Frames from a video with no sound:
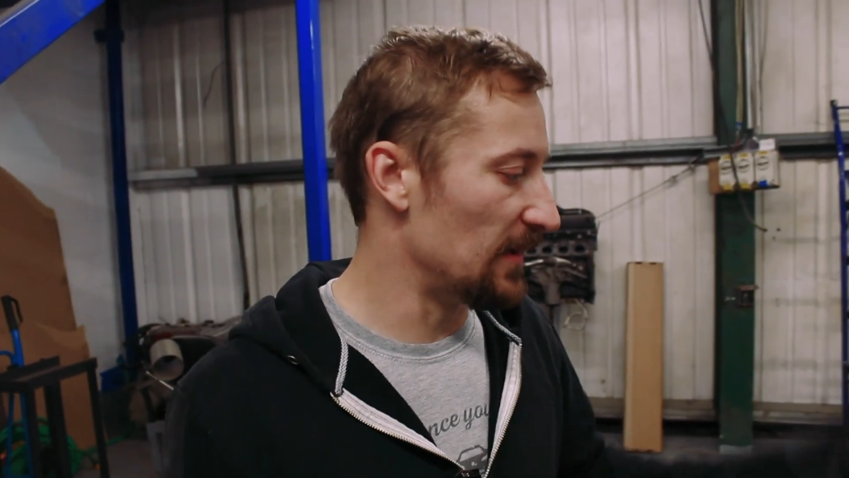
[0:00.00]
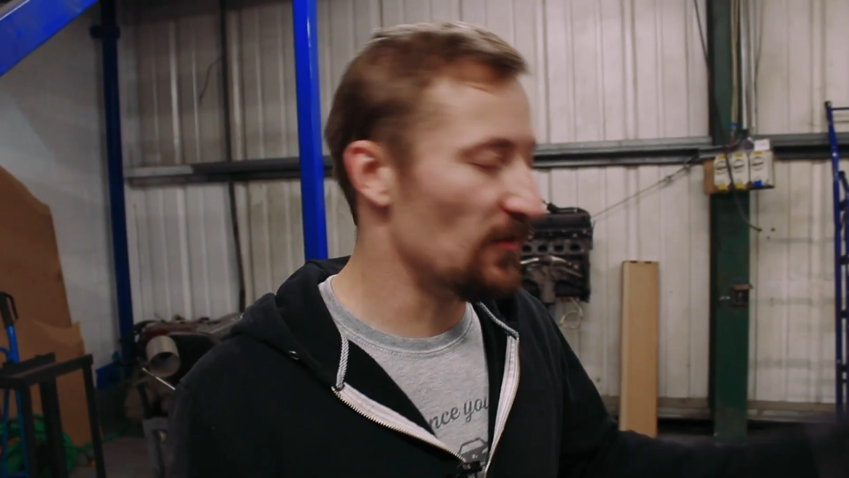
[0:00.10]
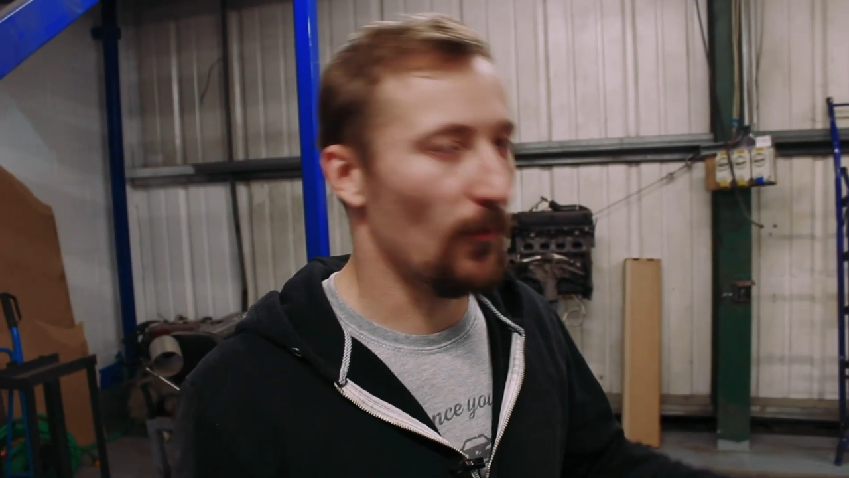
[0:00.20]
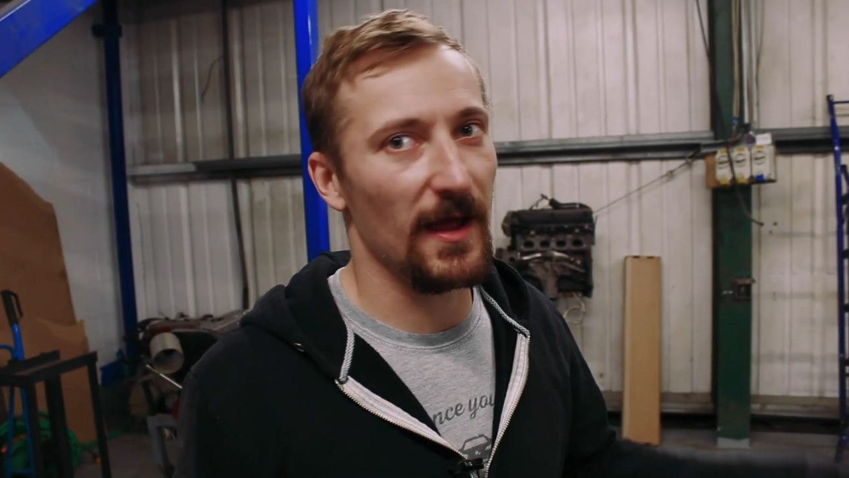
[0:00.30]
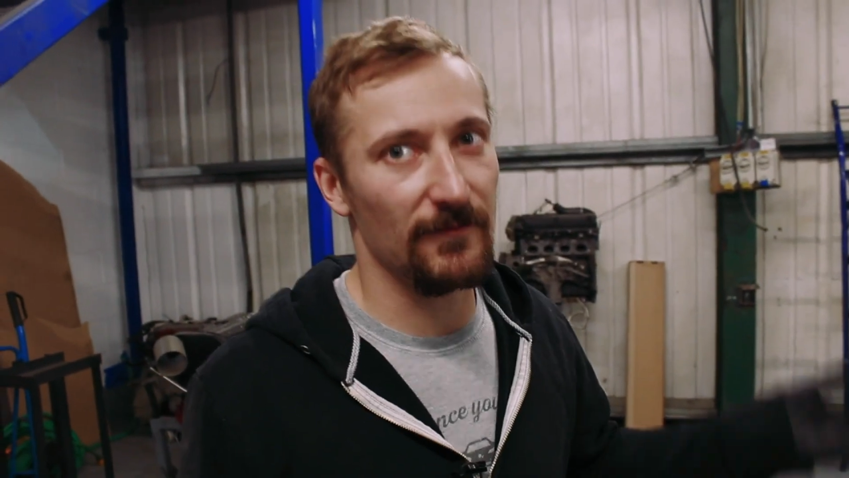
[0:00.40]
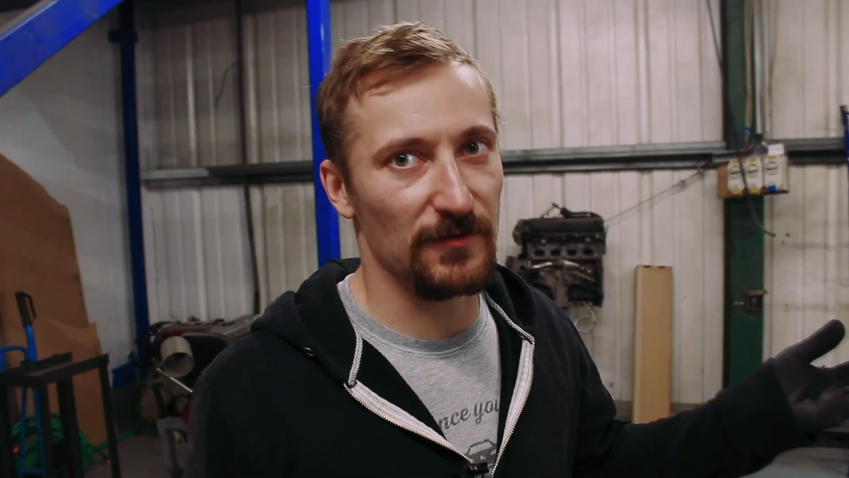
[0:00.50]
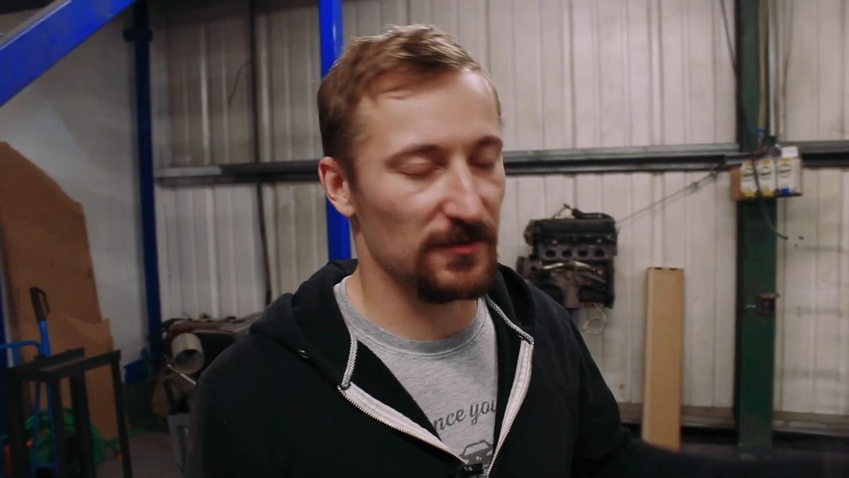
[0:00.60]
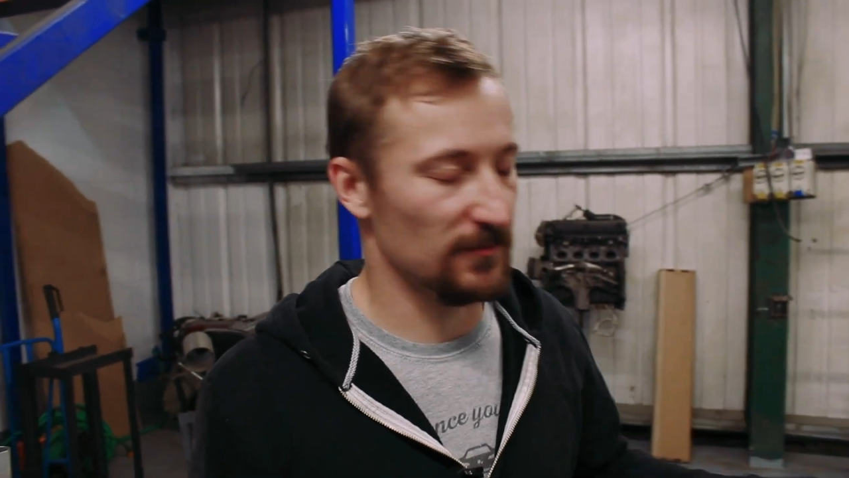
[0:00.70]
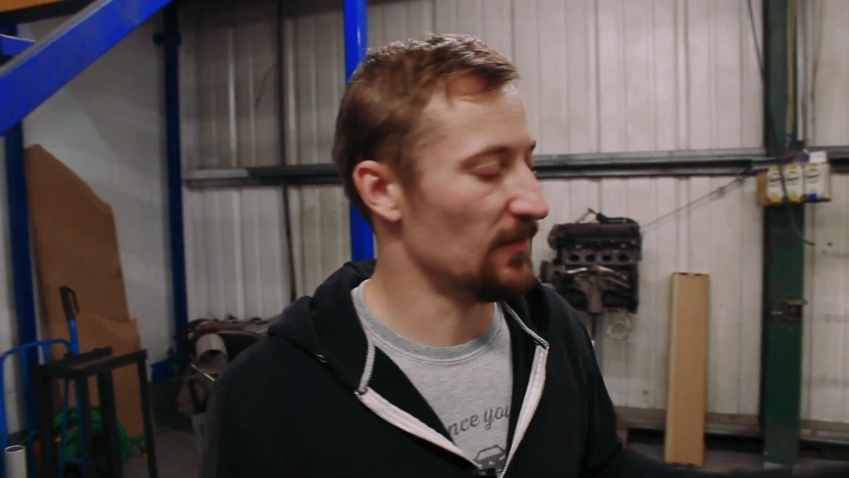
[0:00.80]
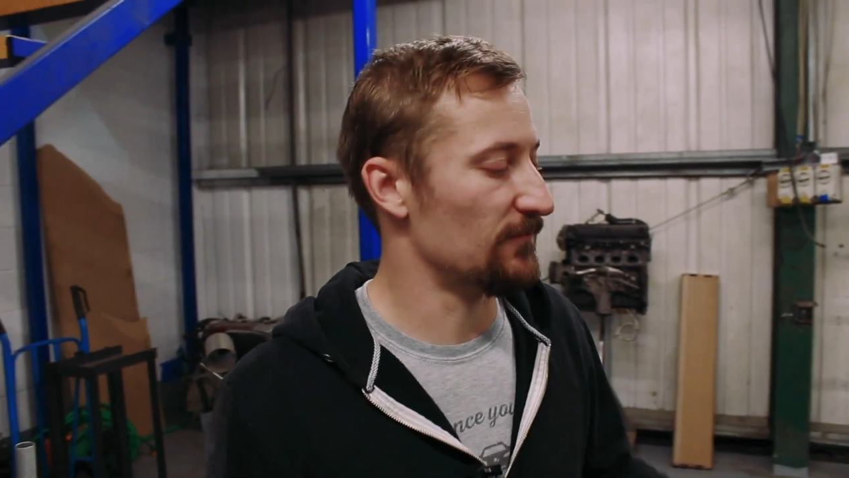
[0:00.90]
in the way
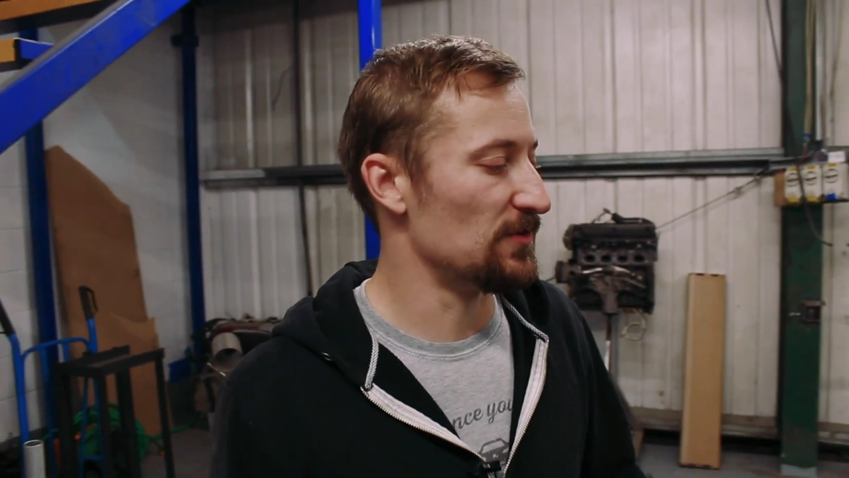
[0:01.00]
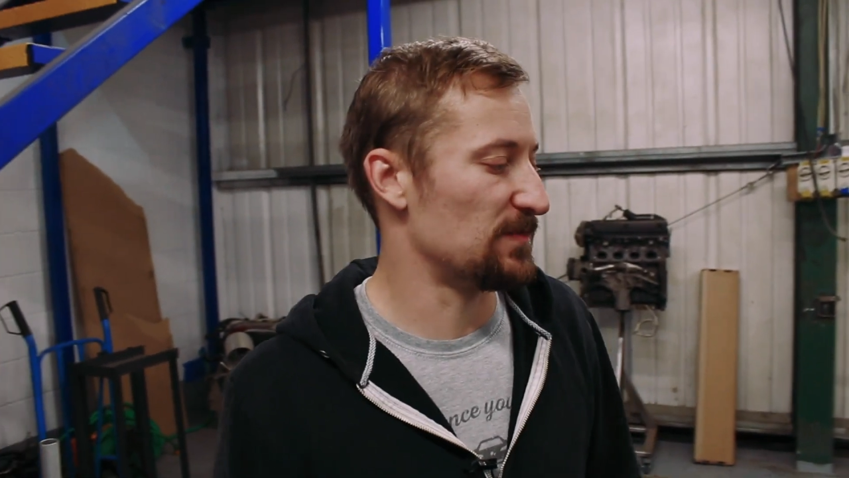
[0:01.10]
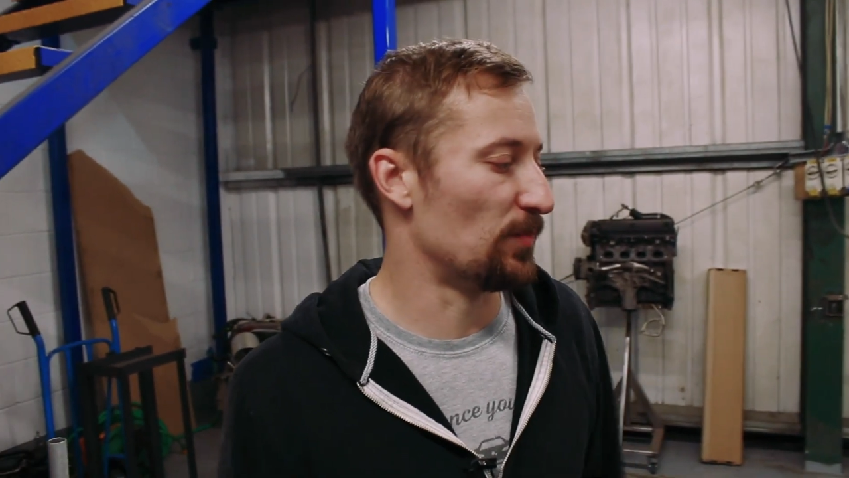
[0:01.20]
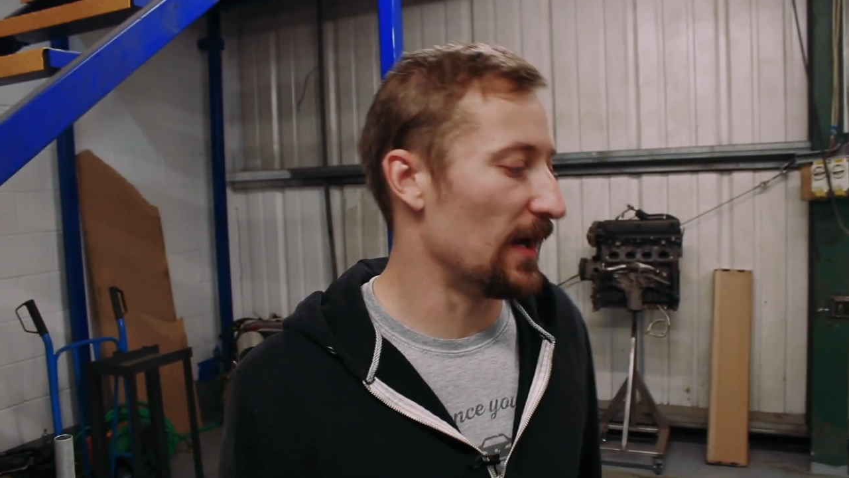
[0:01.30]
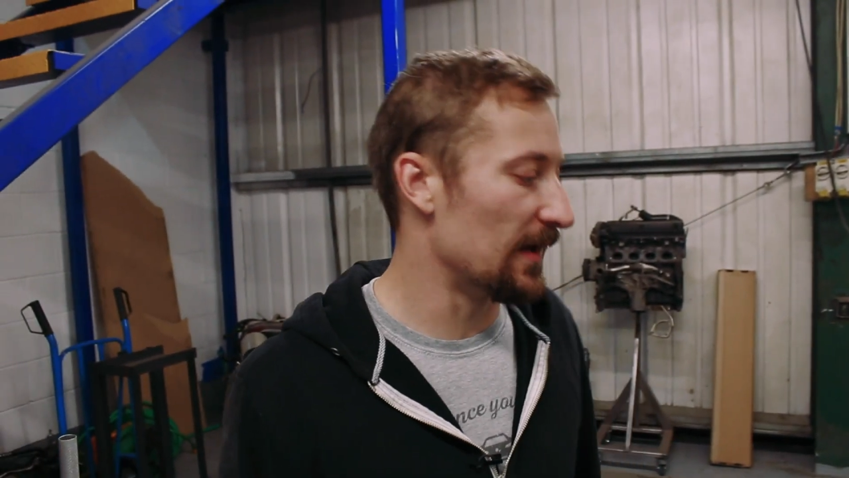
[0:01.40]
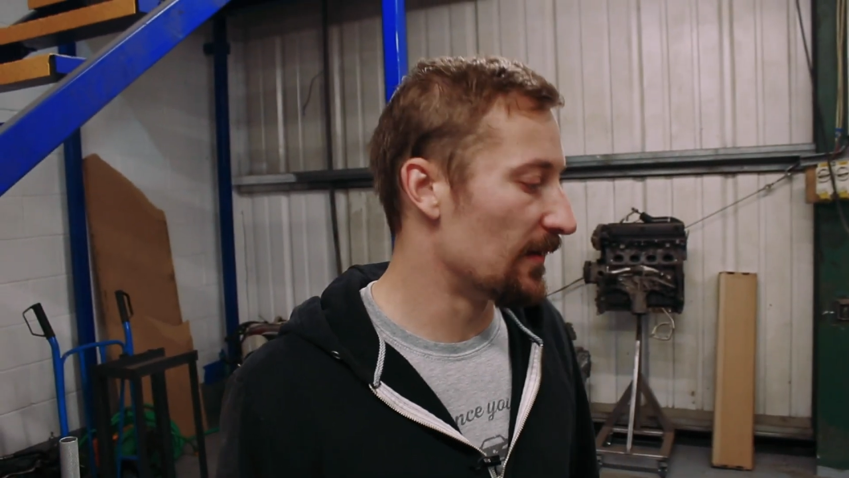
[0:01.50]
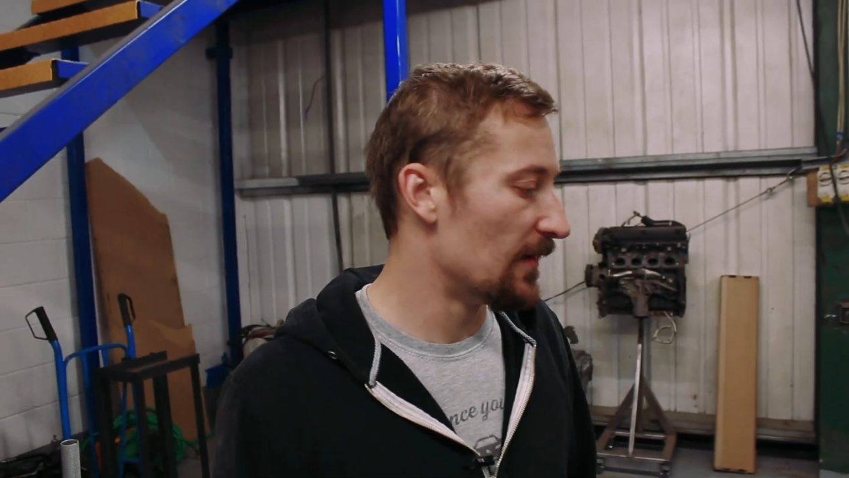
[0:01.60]
of the spring,